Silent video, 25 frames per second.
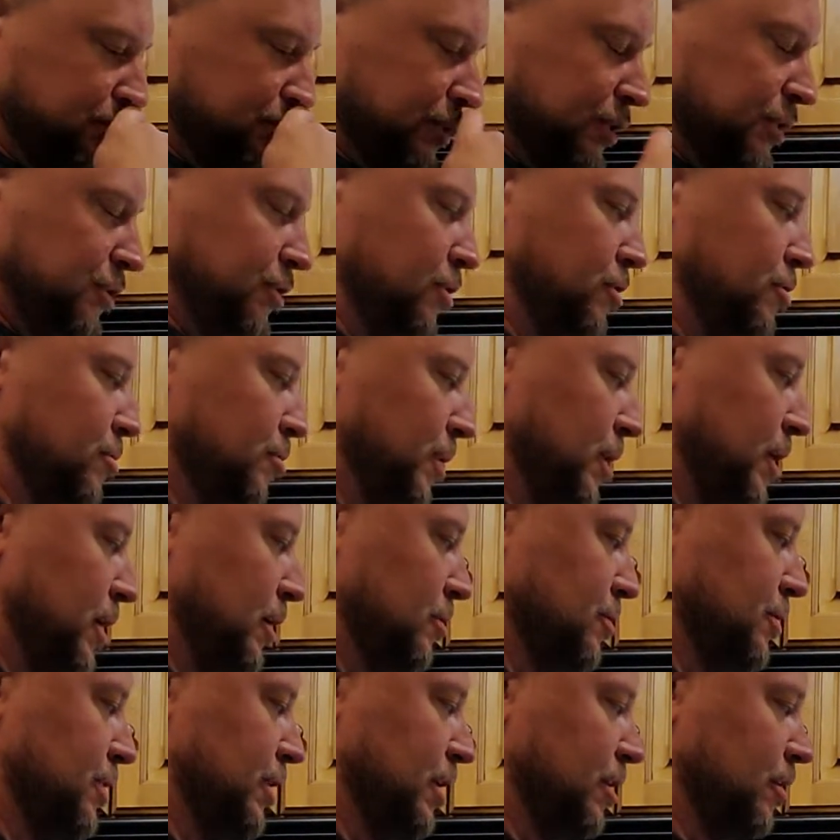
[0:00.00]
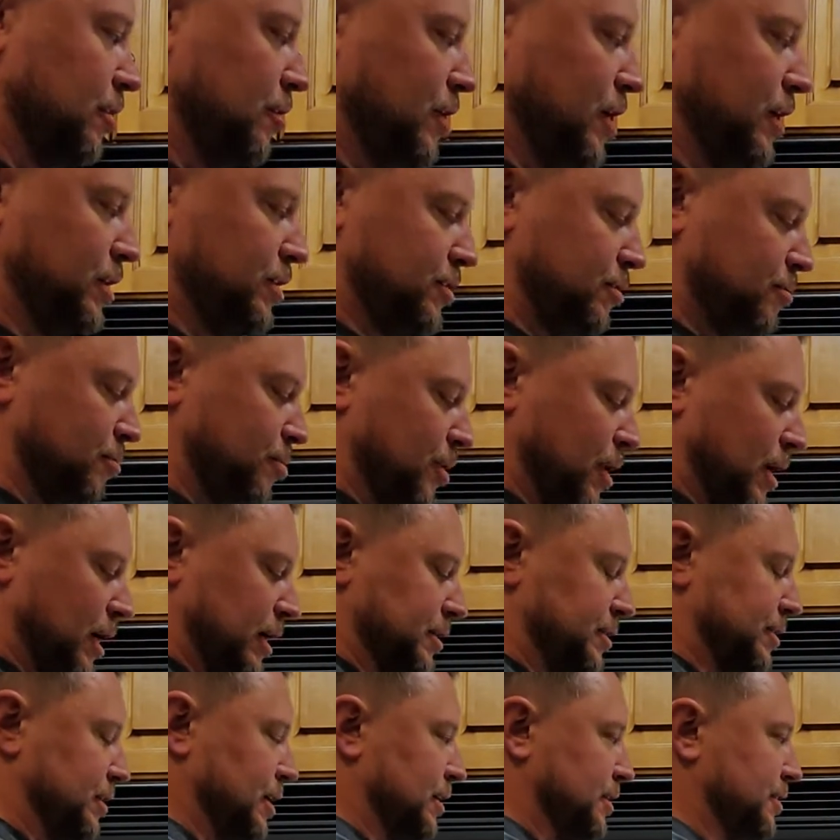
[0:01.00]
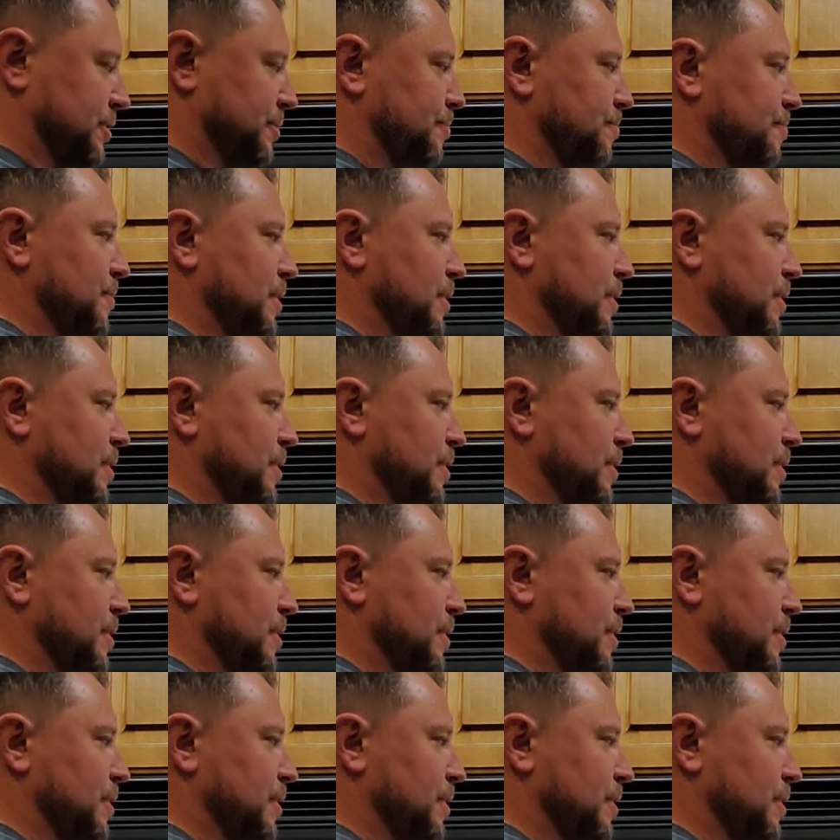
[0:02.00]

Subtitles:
Here's the iteration process,